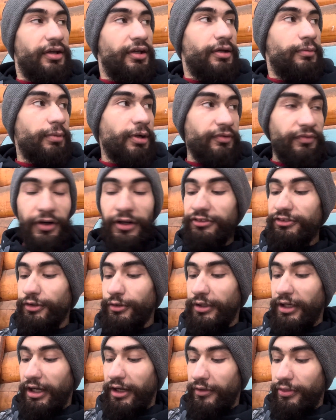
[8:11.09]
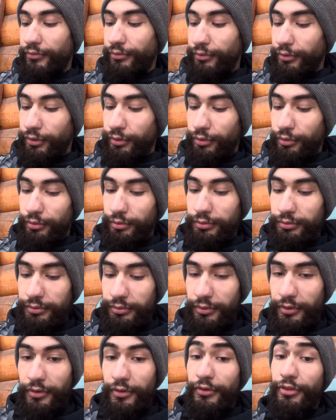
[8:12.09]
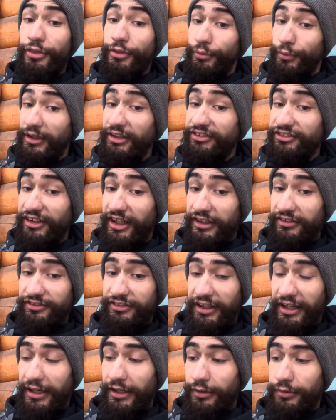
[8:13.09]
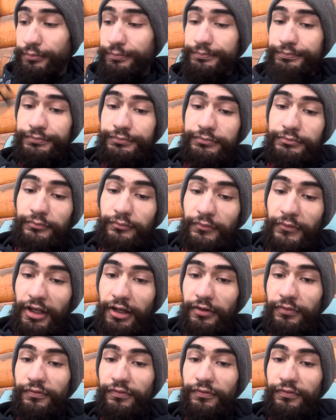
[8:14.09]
But I've also gone through 3 sets now of